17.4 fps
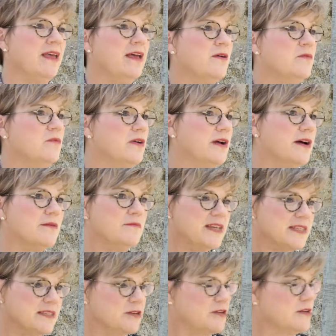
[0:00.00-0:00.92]
Well,
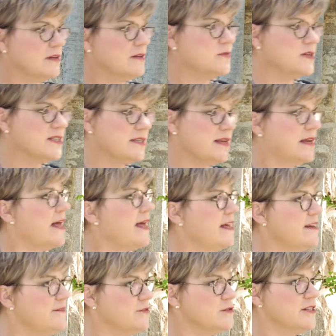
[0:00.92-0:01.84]
Miss Cook was
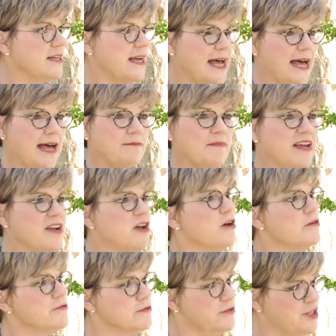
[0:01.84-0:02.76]
ahead of her time. They
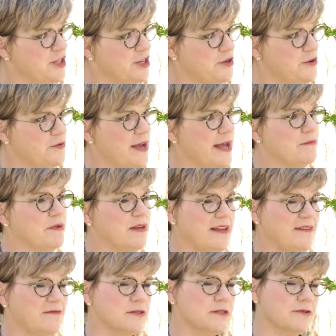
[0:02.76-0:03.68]
called her Dude, I
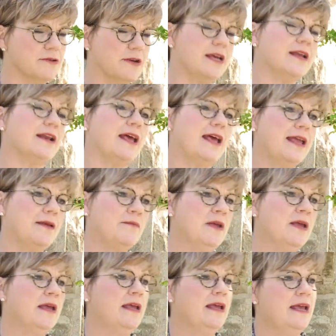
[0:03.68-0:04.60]
believe was her nickname.
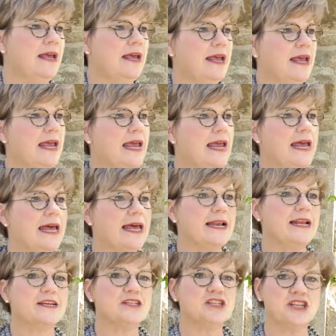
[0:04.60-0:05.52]

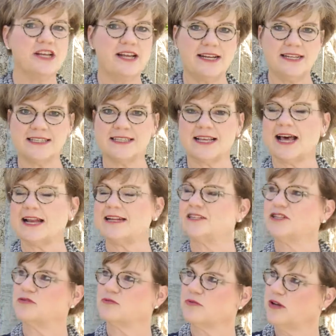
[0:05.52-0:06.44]
And she
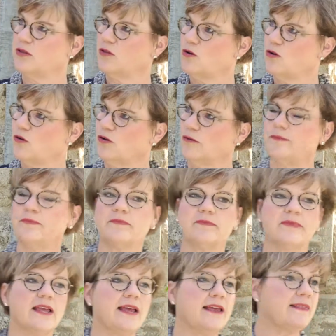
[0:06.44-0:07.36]
decided to drill oil.
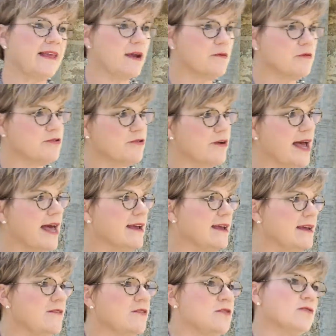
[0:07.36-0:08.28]
And they were
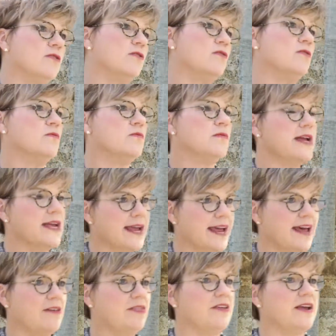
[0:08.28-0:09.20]
dragging their oil rig
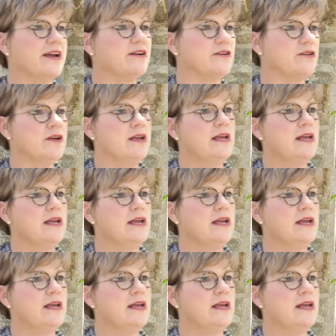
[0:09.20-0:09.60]
out there,